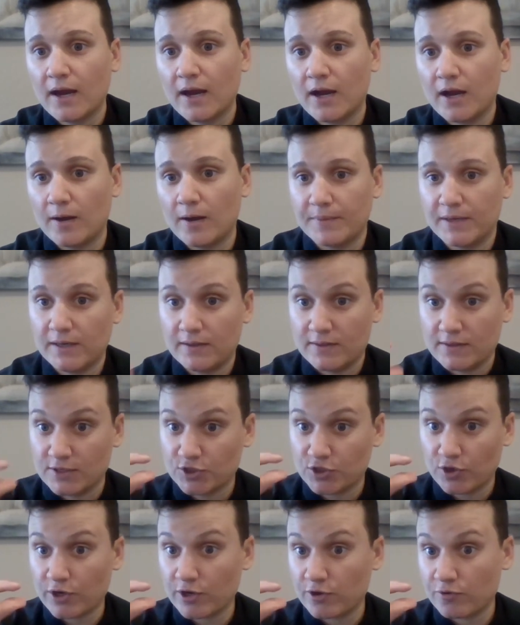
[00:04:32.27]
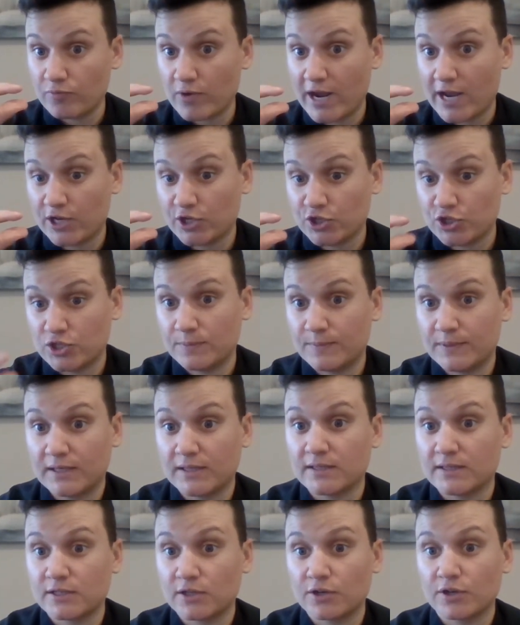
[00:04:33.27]
in a certain range to be
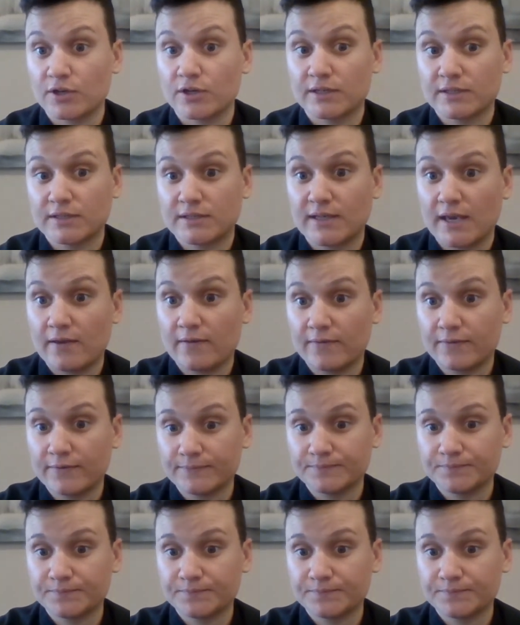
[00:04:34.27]
considered safe.